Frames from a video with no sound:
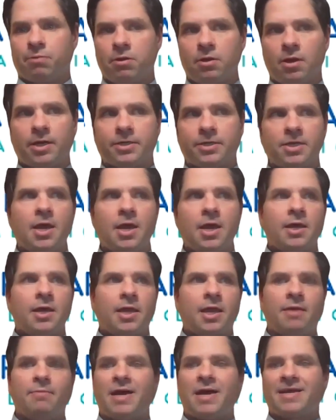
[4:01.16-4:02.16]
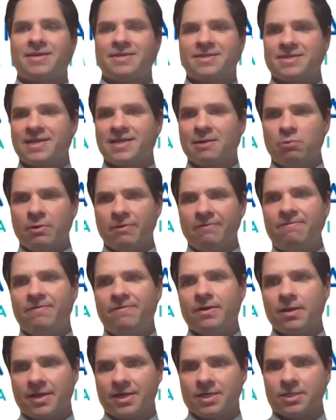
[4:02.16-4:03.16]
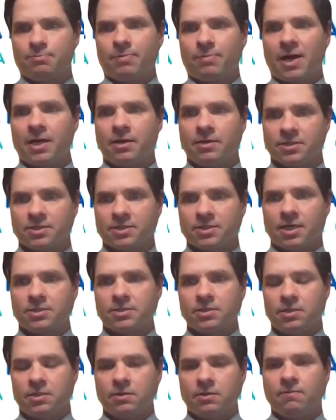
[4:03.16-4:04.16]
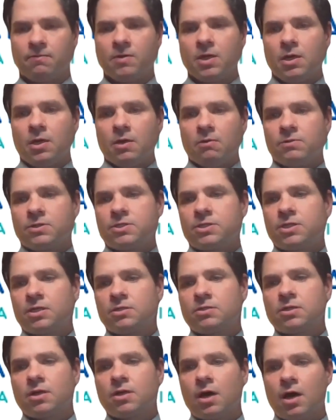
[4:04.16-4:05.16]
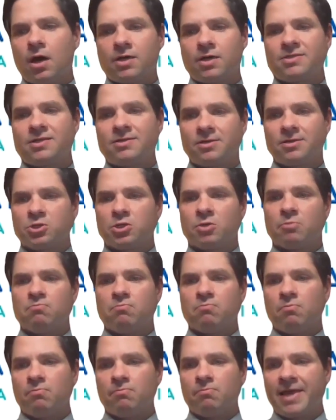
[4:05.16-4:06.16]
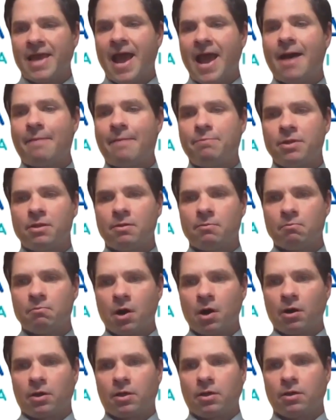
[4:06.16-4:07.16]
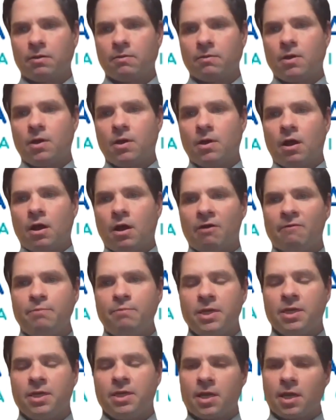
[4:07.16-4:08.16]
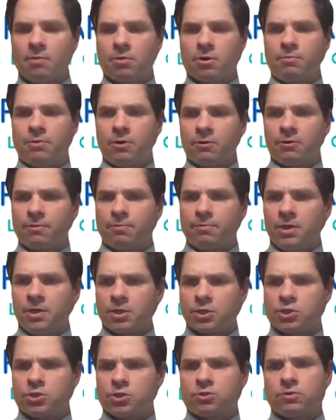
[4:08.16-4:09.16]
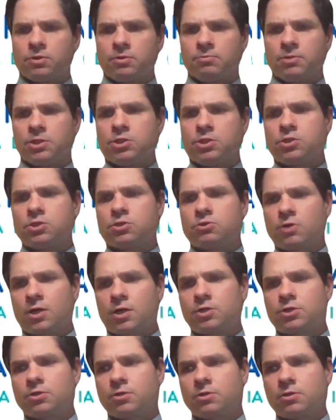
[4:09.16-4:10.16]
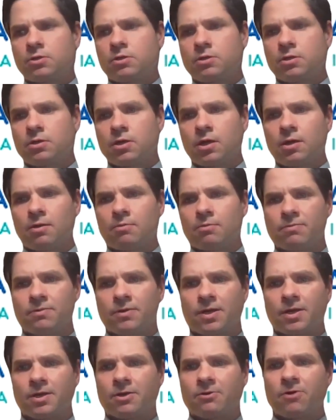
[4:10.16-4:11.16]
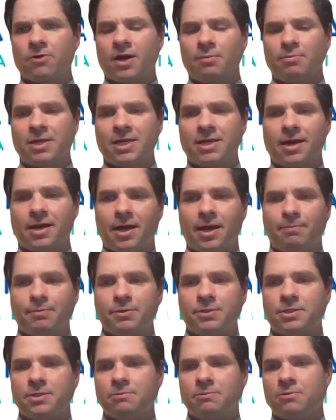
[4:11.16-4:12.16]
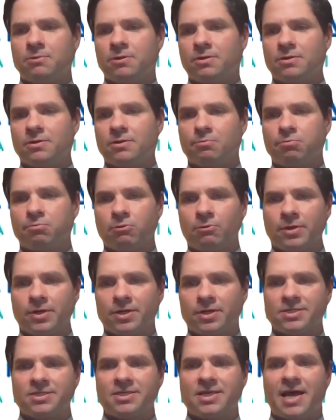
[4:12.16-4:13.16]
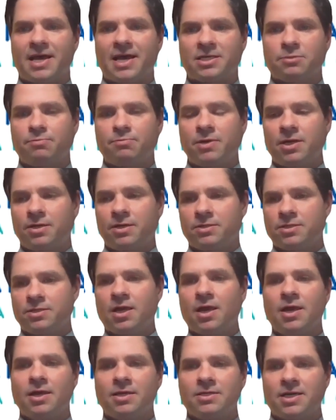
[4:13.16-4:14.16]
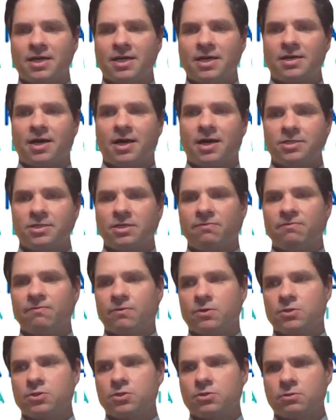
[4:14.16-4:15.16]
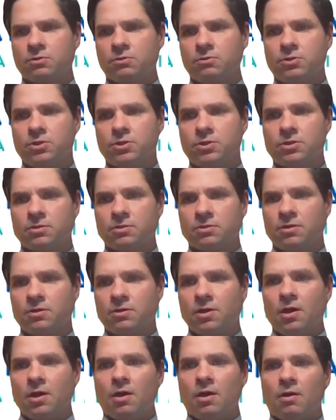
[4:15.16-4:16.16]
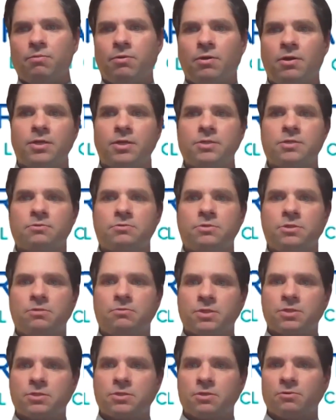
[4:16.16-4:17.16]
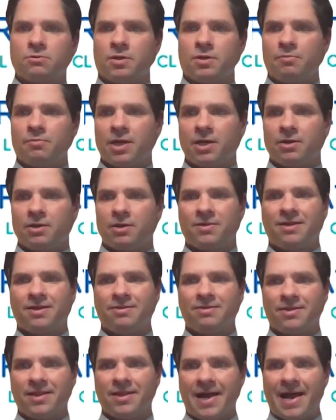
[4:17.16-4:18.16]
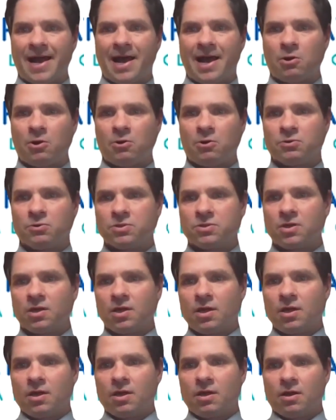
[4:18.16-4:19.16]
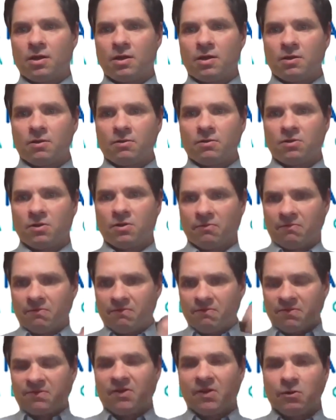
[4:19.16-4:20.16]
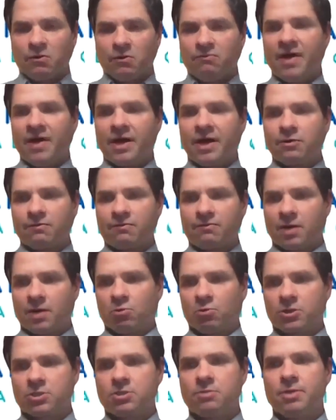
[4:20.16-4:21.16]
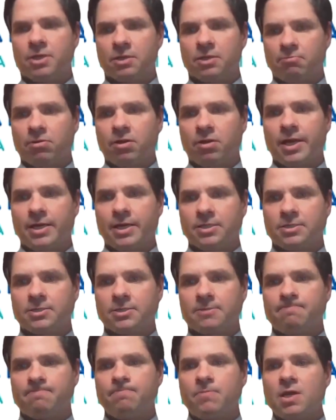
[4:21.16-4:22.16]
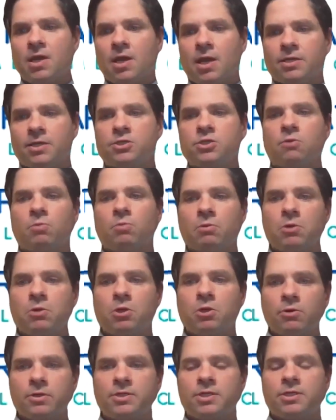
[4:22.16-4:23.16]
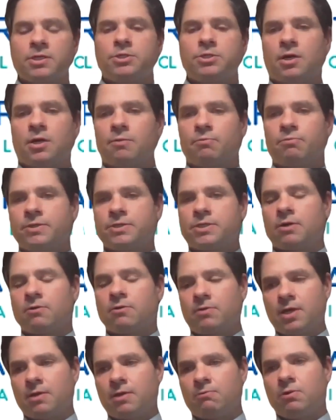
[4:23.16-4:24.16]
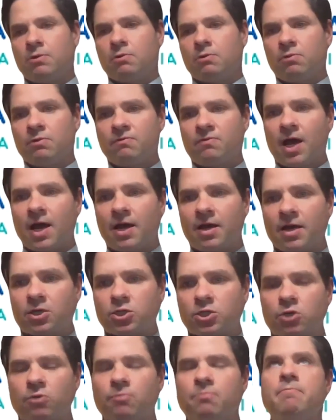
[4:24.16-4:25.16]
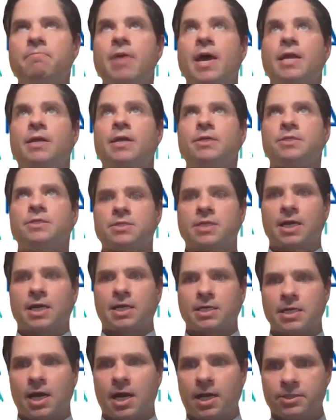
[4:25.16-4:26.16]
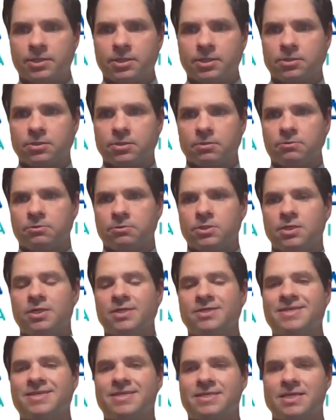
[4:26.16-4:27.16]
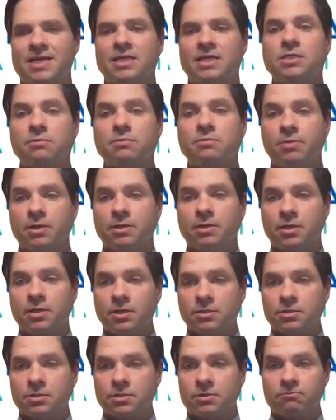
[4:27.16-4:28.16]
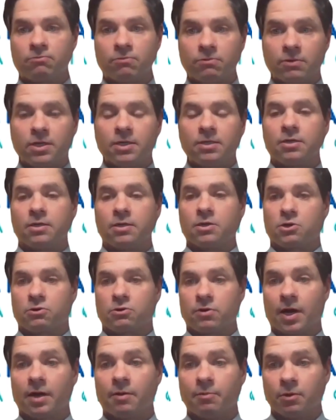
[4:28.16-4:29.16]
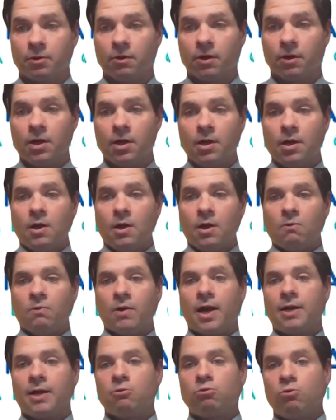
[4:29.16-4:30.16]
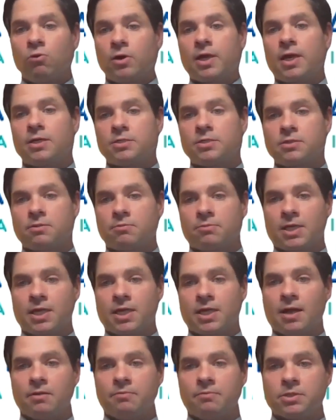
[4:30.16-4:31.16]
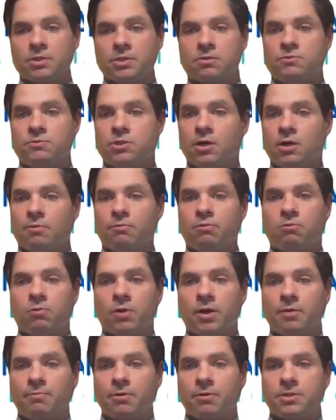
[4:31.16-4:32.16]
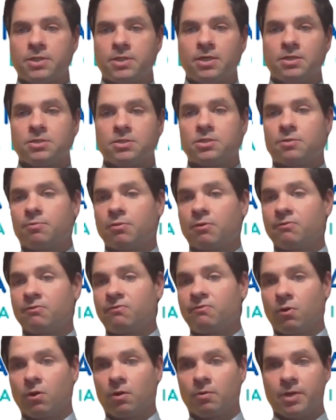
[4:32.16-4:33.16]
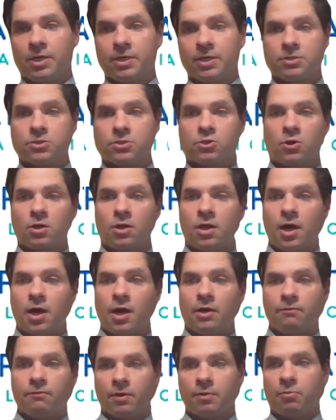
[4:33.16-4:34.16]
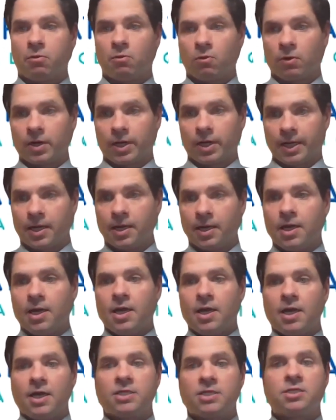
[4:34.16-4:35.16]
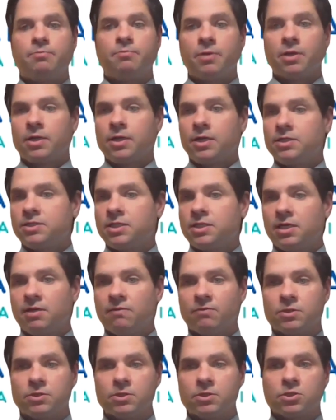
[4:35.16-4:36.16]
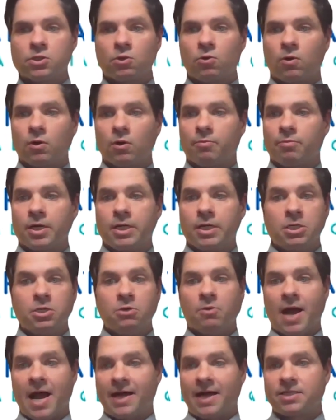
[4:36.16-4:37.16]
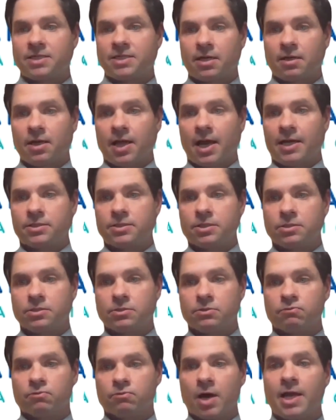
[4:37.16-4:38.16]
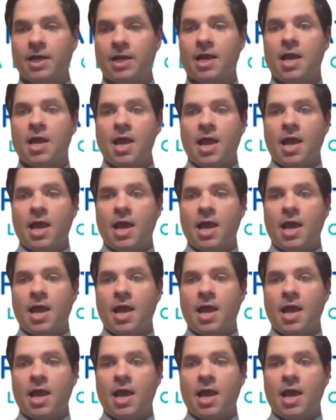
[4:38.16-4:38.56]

plus came back and said, we feel like it's by necessity, which says to us that there's a gap in the market of being able to both be extremely structured, um, incredibly competent within deploying a SaaS based technology first solution, but also doing so in a manner that allows the single vendor framework to be in place and so when we looked at Jump, we said, okay, we've got a tremendous technology solution. Its extensibility is really incredible. When I look at some of the elements of Jump when it pertains to performance or client reporting, its ability to even just incorporate new asset classes, right?